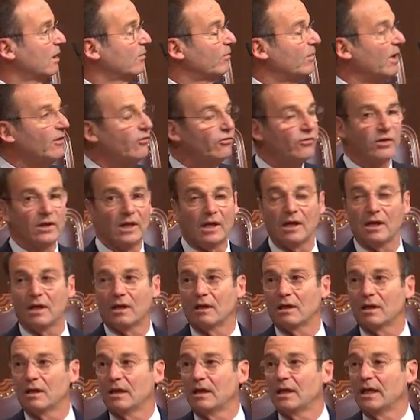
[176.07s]
by
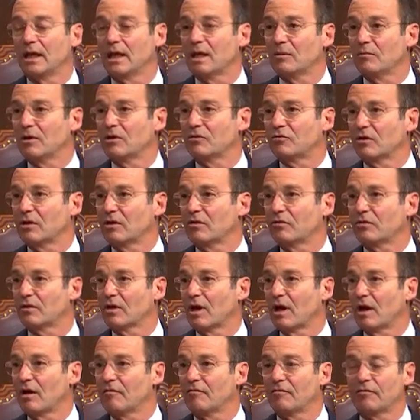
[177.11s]
seeing images
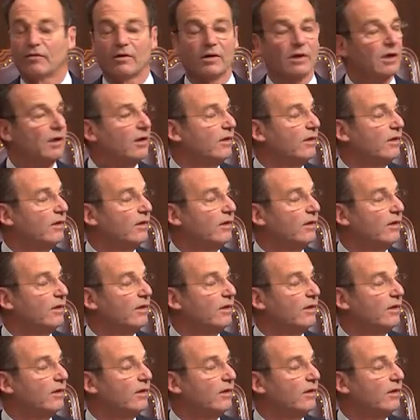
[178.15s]
of